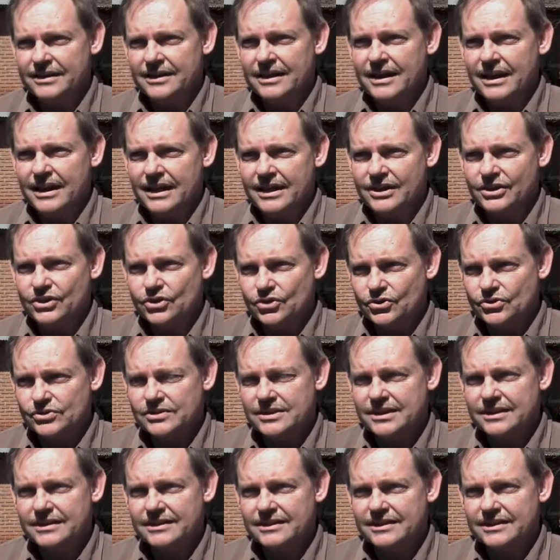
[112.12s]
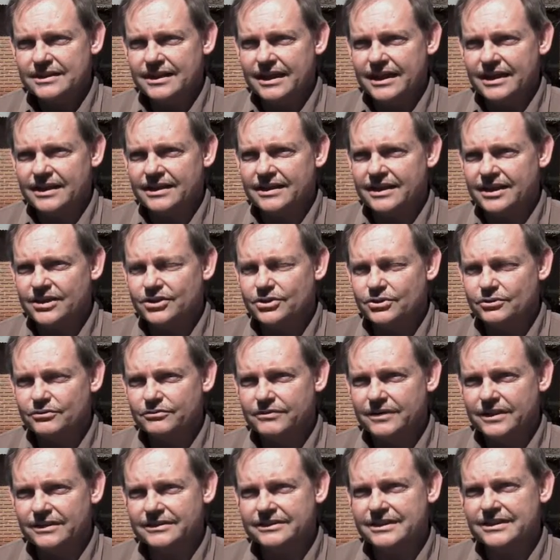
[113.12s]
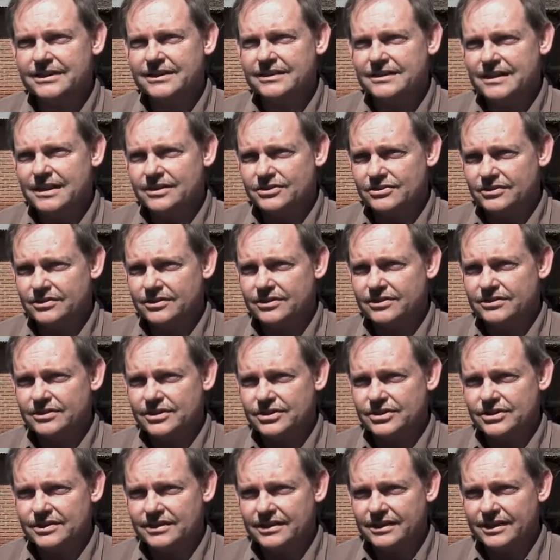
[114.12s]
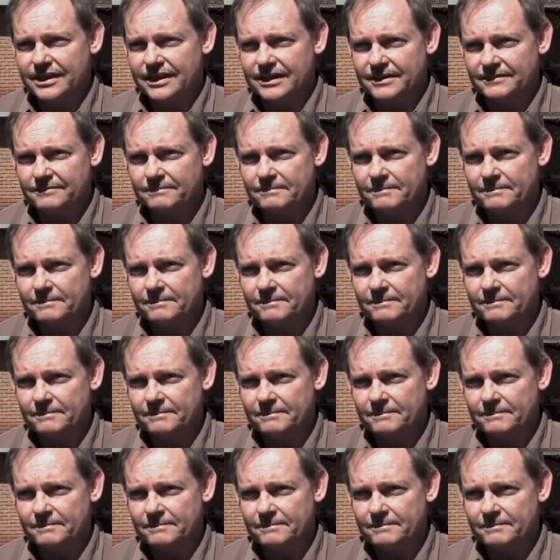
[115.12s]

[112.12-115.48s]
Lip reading: and use it and get your veld in a natural condition again.